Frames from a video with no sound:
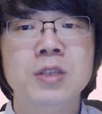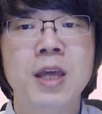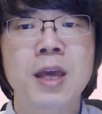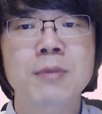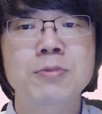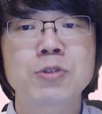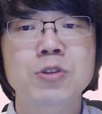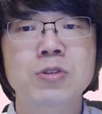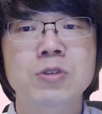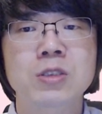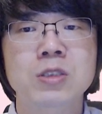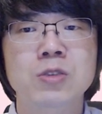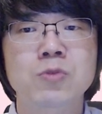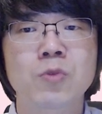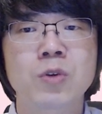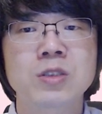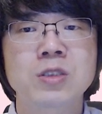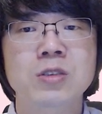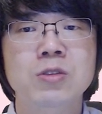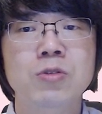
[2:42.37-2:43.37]
capture this
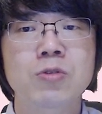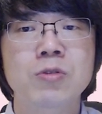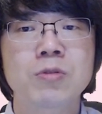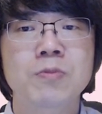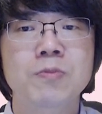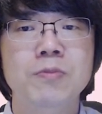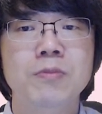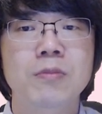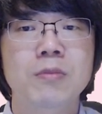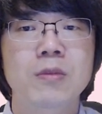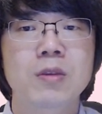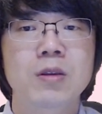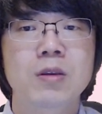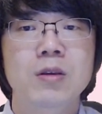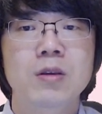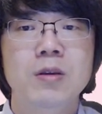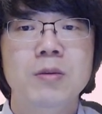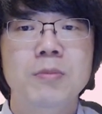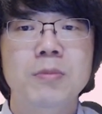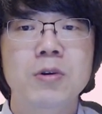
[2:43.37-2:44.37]
one stone.
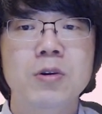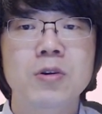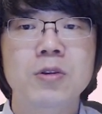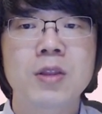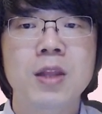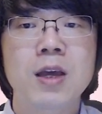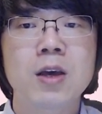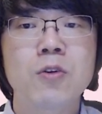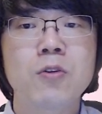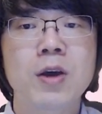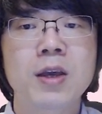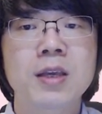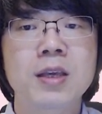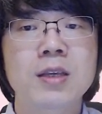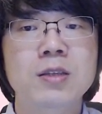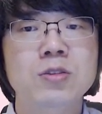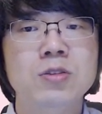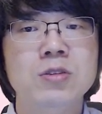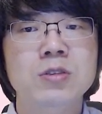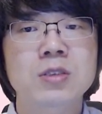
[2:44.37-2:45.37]
But now I
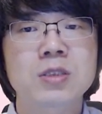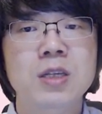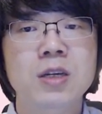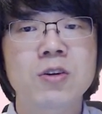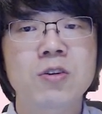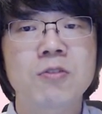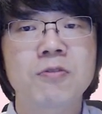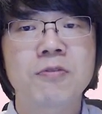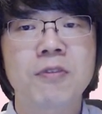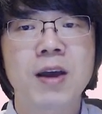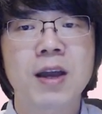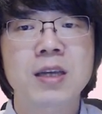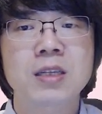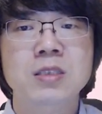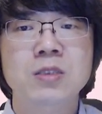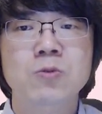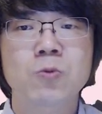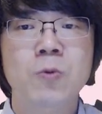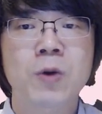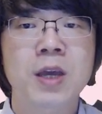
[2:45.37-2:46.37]
can just
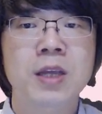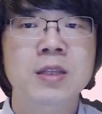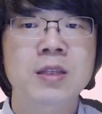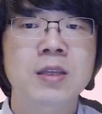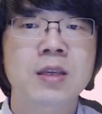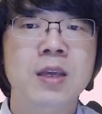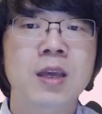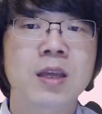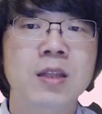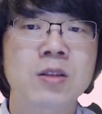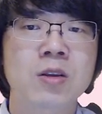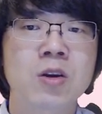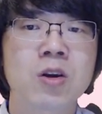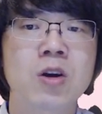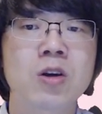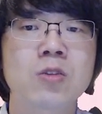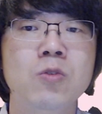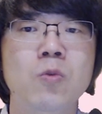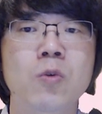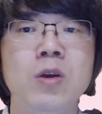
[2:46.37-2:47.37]
sacrifice. White can
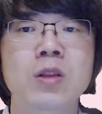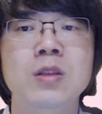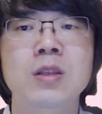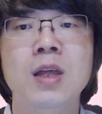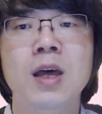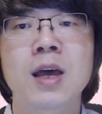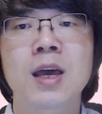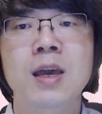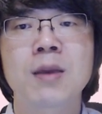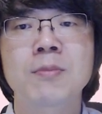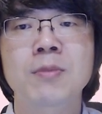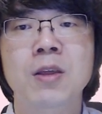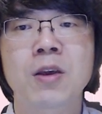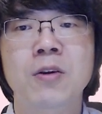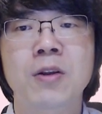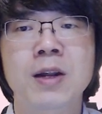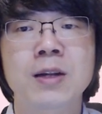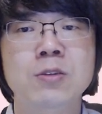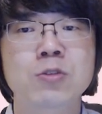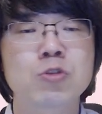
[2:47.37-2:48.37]
cut one time.
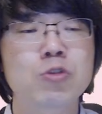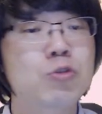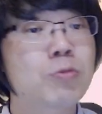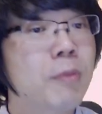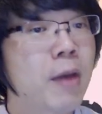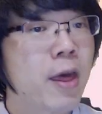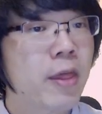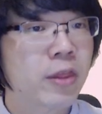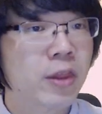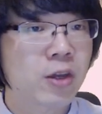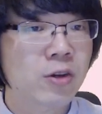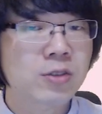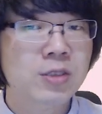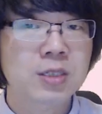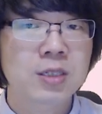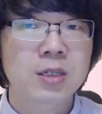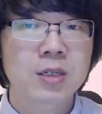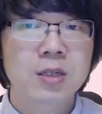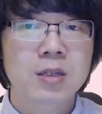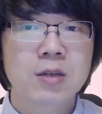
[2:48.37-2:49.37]
There are two methods.
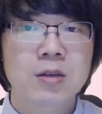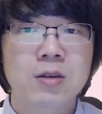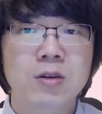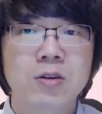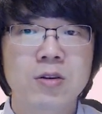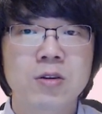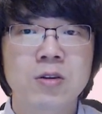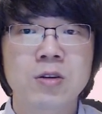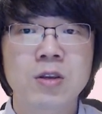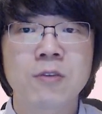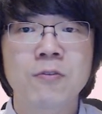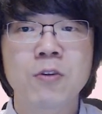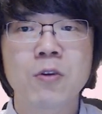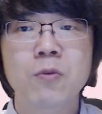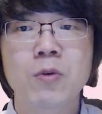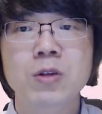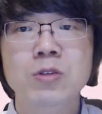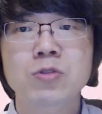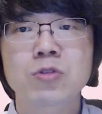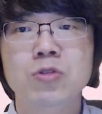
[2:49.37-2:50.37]
If you
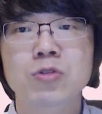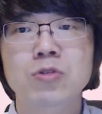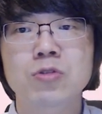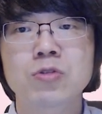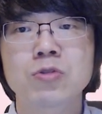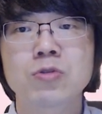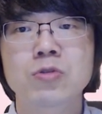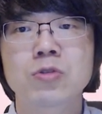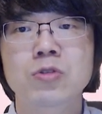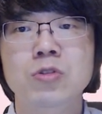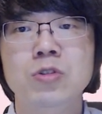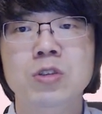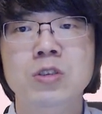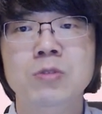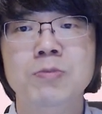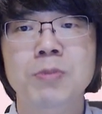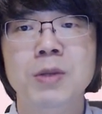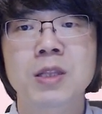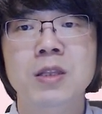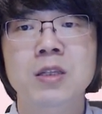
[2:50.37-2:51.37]
want to
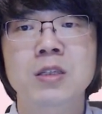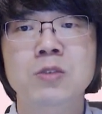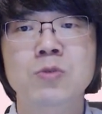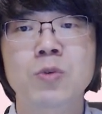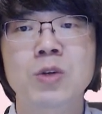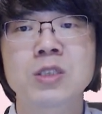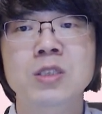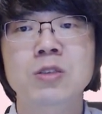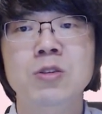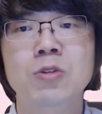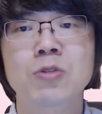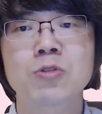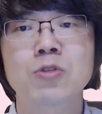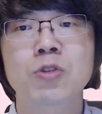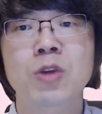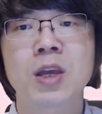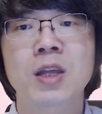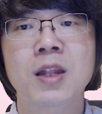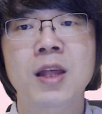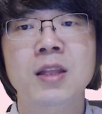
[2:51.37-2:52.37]
just beat this one stone,
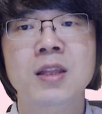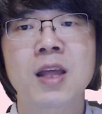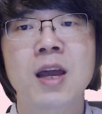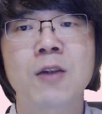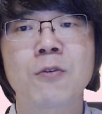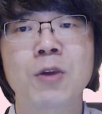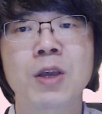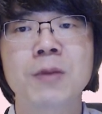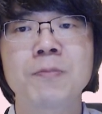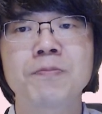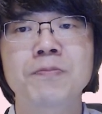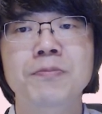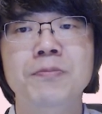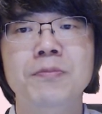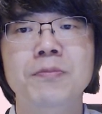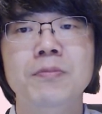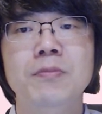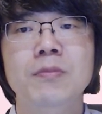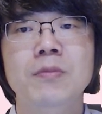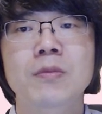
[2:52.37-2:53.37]
you can Atari.
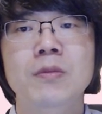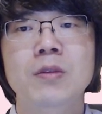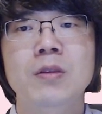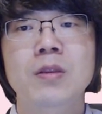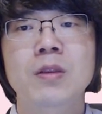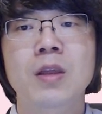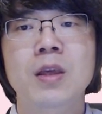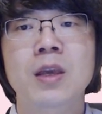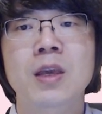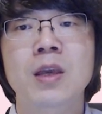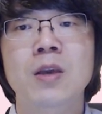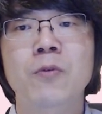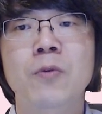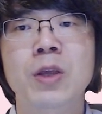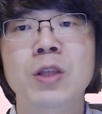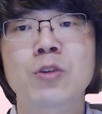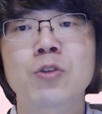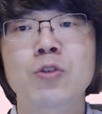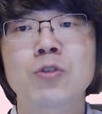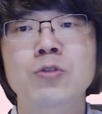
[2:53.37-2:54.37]
Then
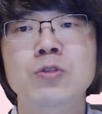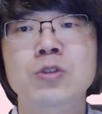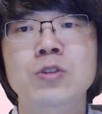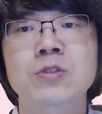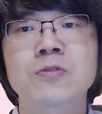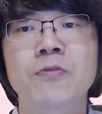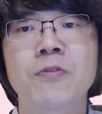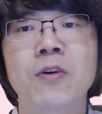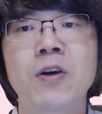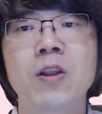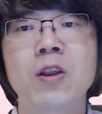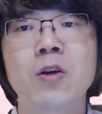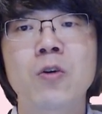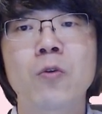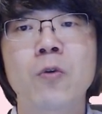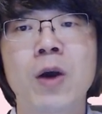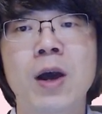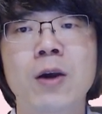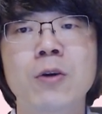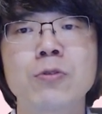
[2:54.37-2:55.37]
when you just
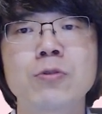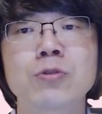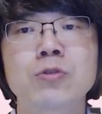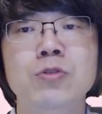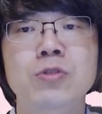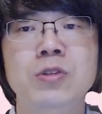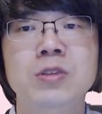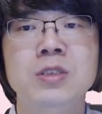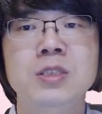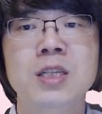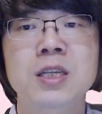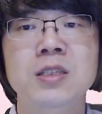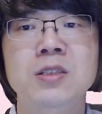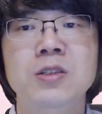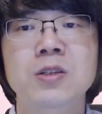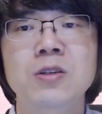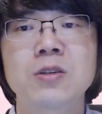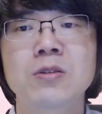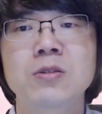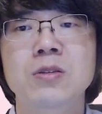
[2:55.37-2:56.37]
follow out to the
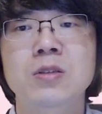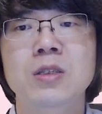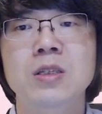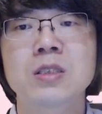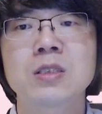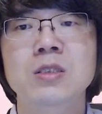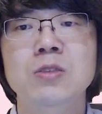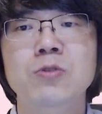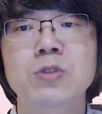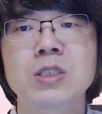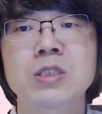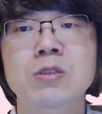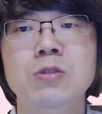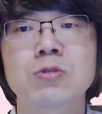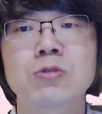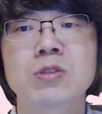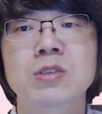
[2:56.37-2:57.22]
center, these three stones